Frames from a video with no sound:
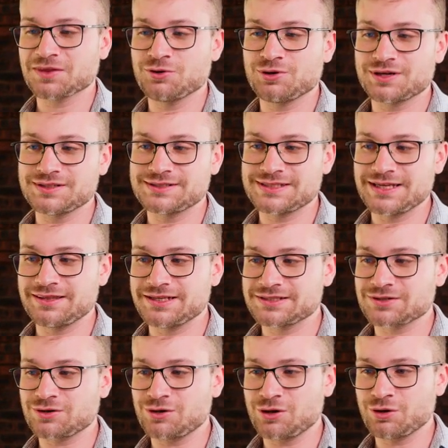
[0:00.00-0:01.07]
You can see
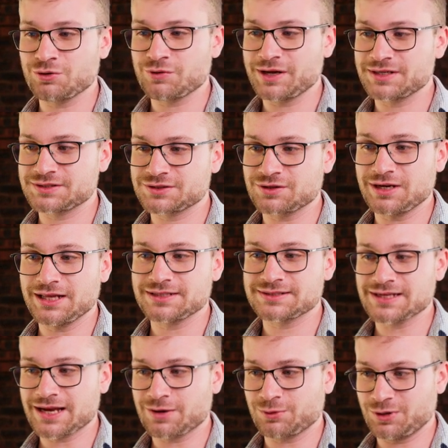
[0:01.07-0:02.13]
these are low res, so
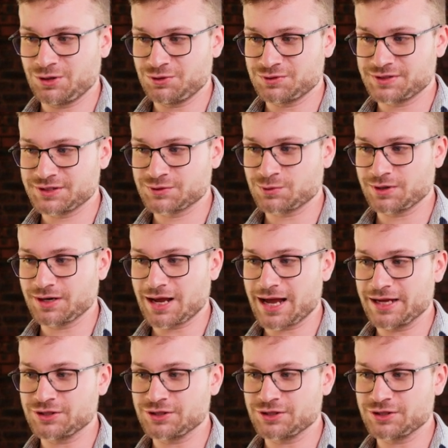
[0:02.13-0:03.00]
let's say I want to use this one.